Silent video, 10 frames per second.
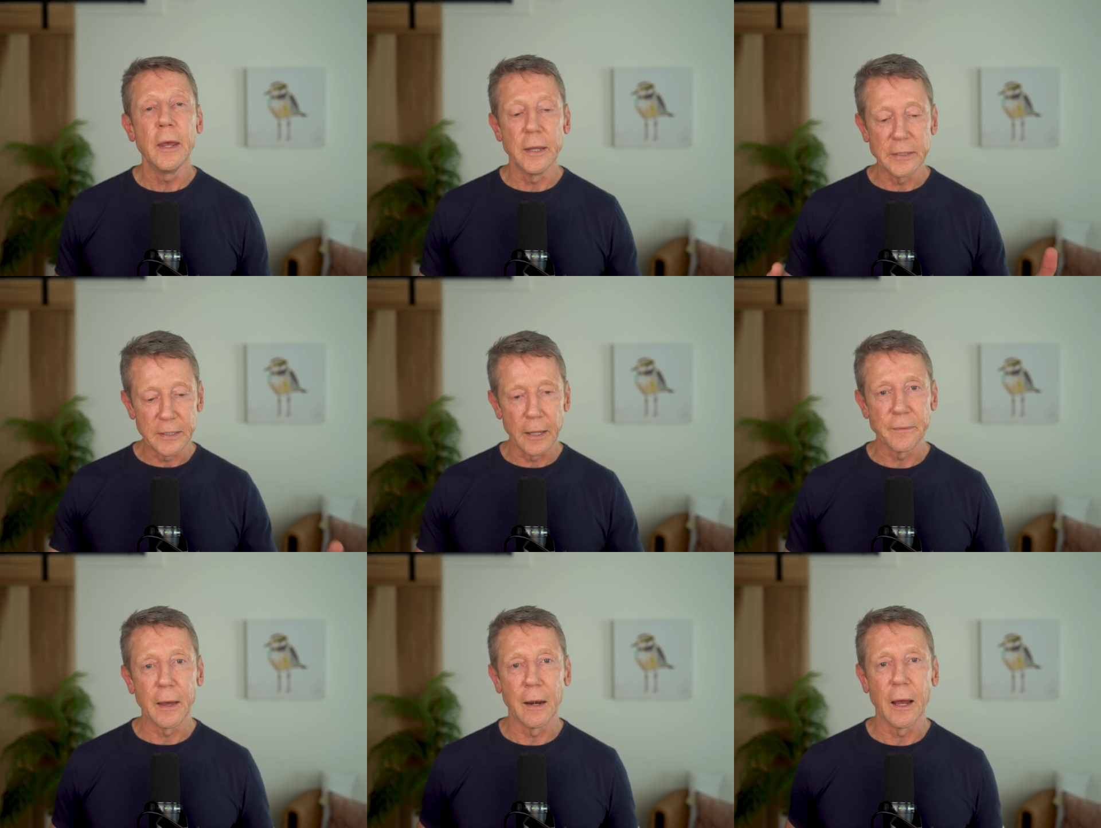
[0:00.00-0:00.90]
and get
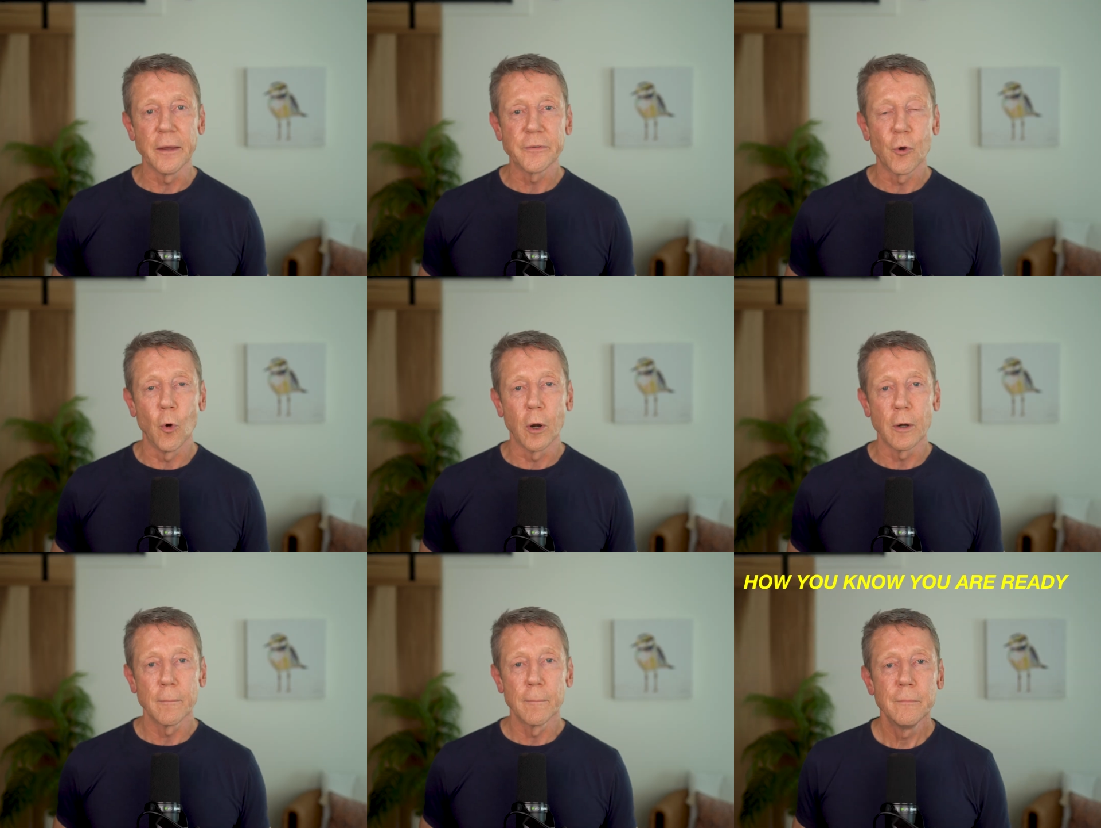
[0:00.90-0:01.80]
that high
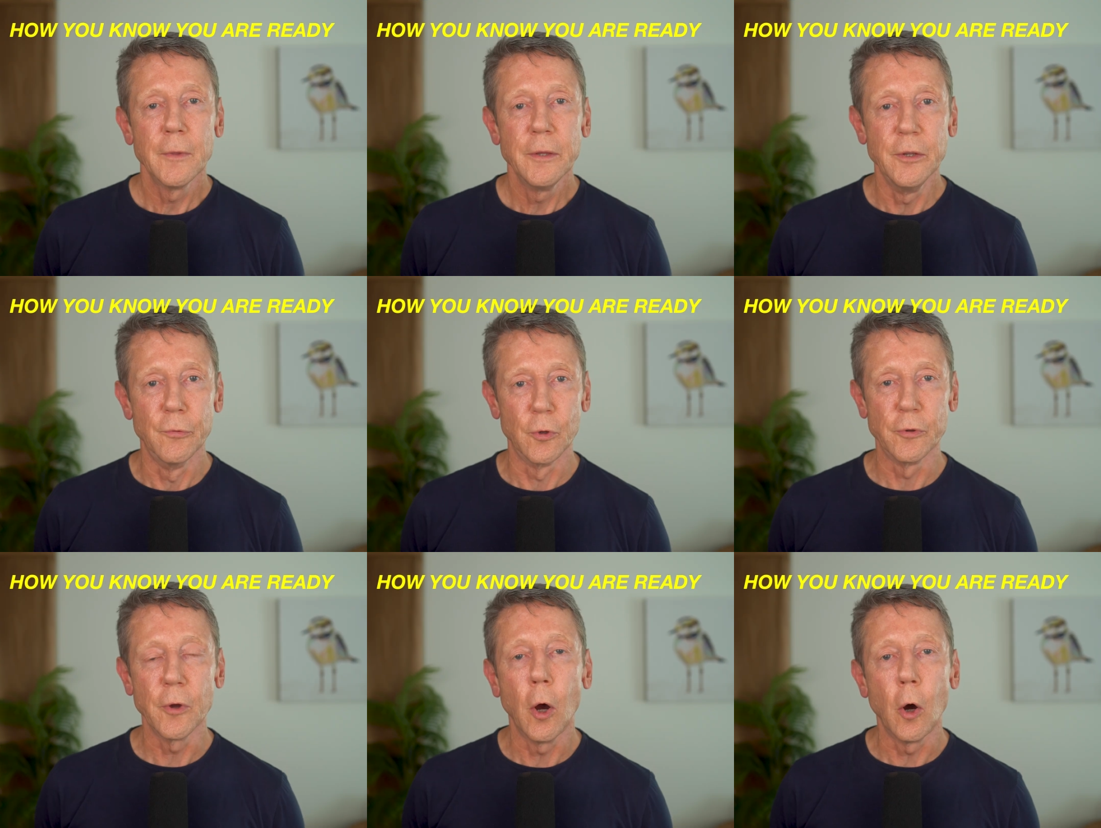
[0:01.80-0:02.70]
score? You've learned